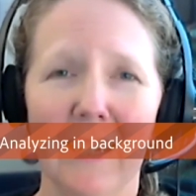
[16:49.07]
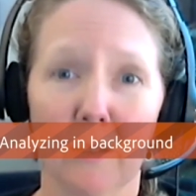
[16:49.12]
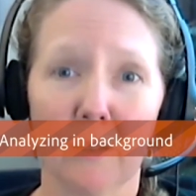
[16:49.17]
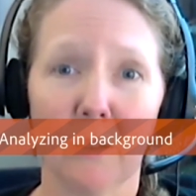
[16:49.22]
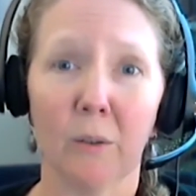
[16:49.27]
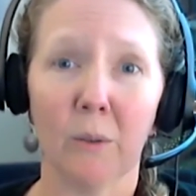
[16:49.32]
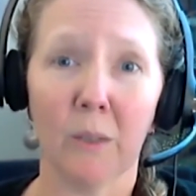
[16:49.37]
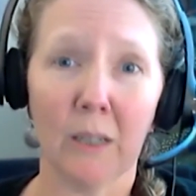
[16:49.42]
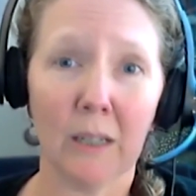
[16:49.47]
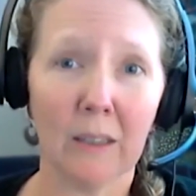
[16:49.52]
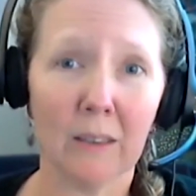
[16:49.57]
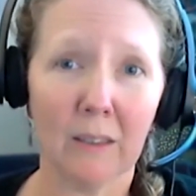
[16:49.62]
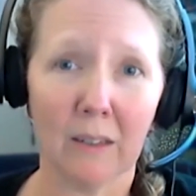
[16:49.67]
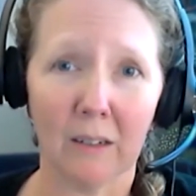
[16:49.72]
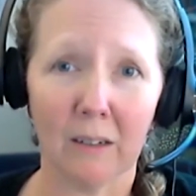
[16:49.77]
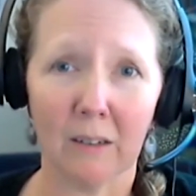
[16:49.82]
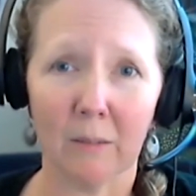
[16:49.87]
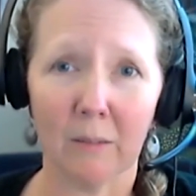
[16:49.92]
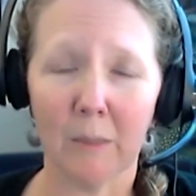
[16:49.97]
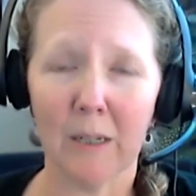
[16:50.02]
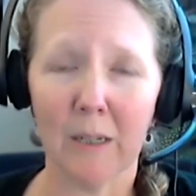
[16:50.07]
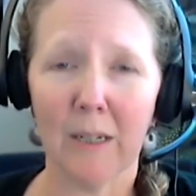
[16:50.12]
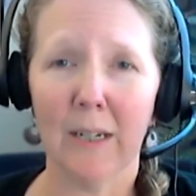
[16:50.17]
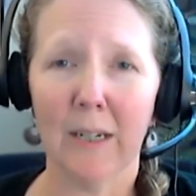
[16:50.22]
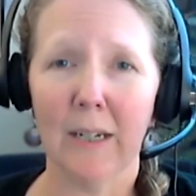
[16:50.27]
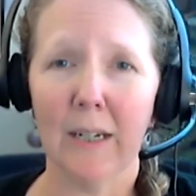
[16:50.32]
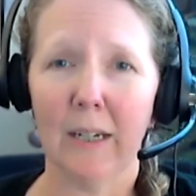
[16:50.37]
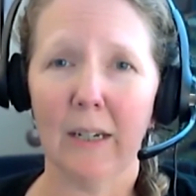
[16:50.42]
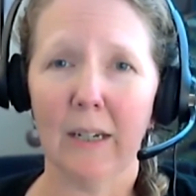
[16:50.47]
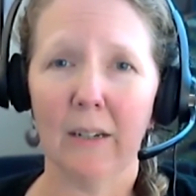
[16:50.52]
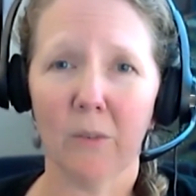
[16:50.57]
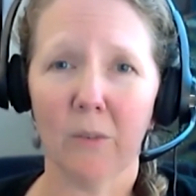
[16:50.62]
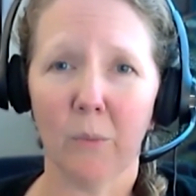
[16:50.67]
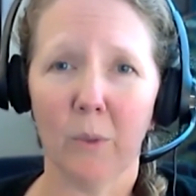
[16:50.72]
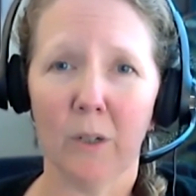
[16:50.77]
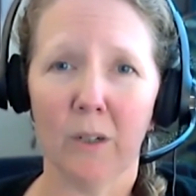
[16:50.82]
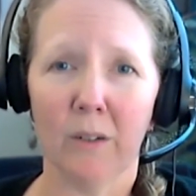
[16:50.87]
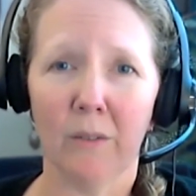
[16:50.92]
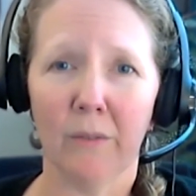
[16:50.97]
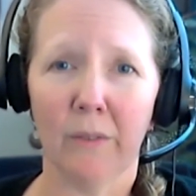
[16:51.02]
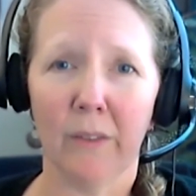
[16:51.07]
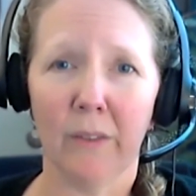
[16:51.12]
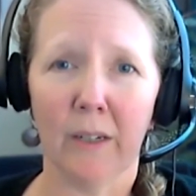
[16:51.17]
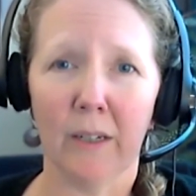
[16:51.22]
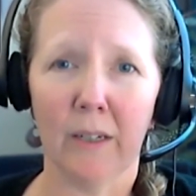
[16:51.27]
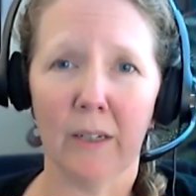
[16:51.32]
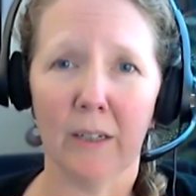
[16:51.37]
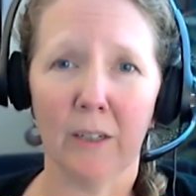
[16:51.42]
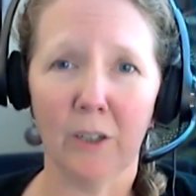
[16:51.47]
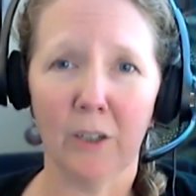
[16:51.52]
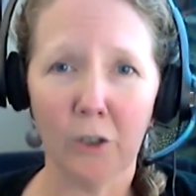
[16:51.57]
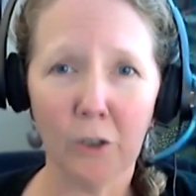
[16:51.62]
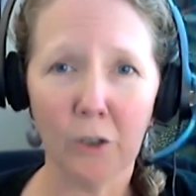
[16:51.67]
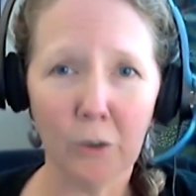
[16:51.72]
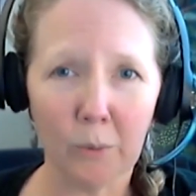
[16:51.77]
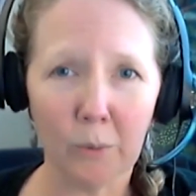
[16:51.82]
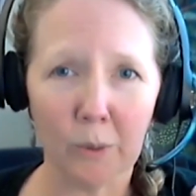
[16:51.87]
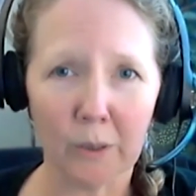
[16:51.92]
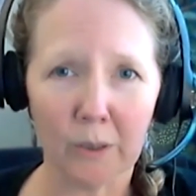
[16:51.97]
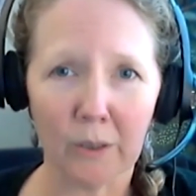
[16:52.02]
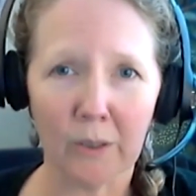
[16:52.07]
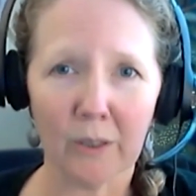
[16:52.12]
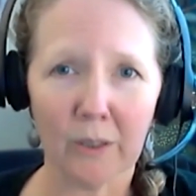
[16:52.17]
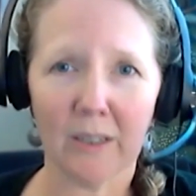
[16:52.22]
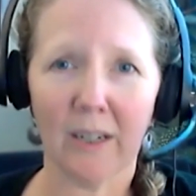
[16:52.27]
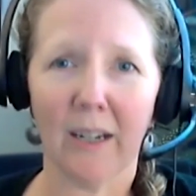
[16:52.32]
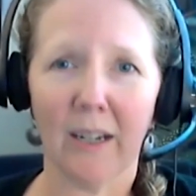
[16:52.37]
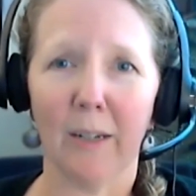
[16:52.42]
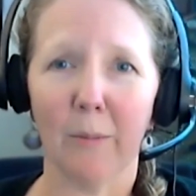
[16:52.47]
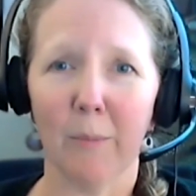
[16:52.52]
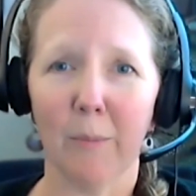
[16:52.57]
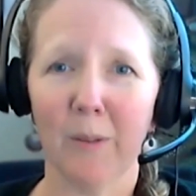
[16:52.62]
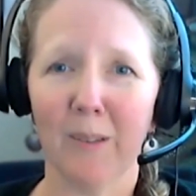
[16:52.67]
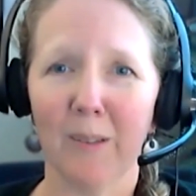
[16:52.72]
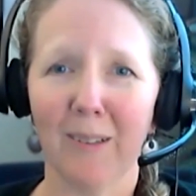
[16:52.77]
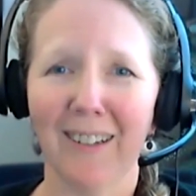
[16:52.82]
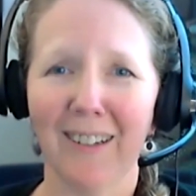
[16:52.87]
So lanthanum is one of the newer types.